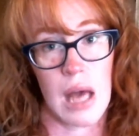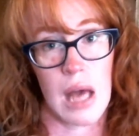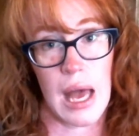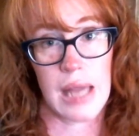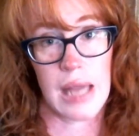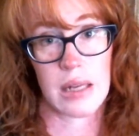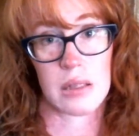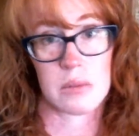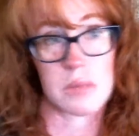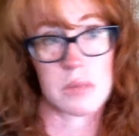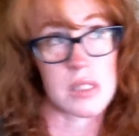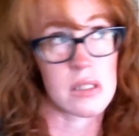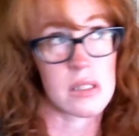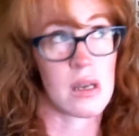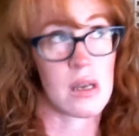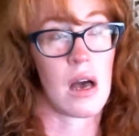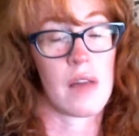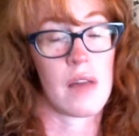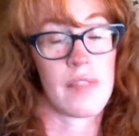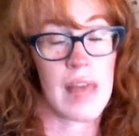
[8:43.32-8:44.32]
items
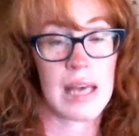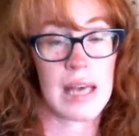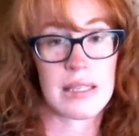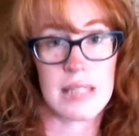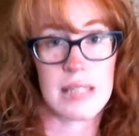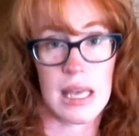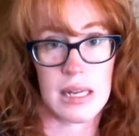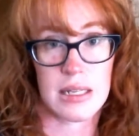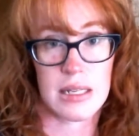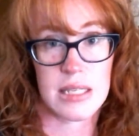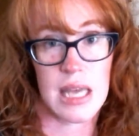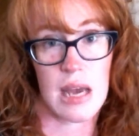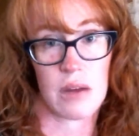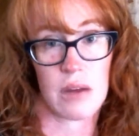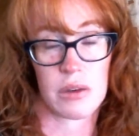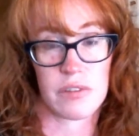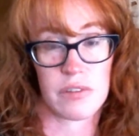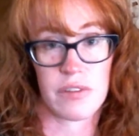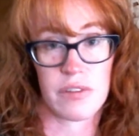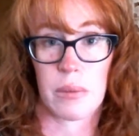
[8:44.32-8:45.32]
on that side of
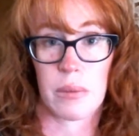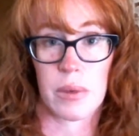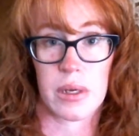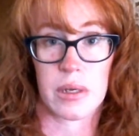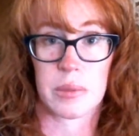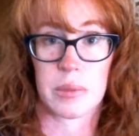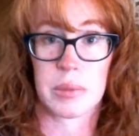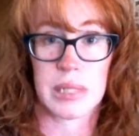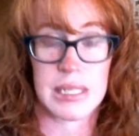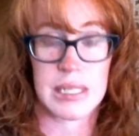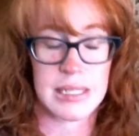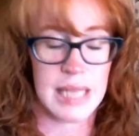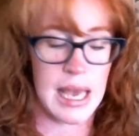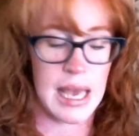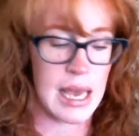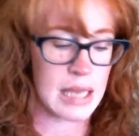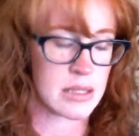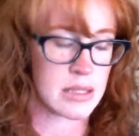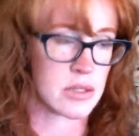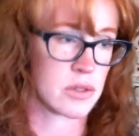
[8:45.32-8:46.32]
town if I were going to place
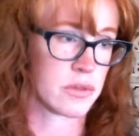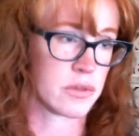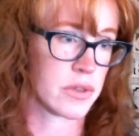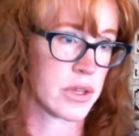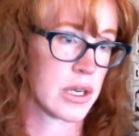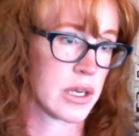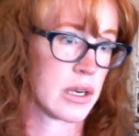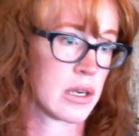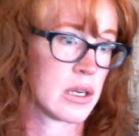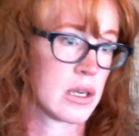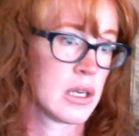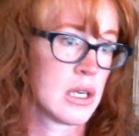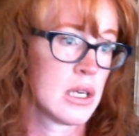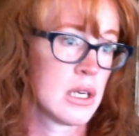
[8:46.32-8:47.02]
ads over there.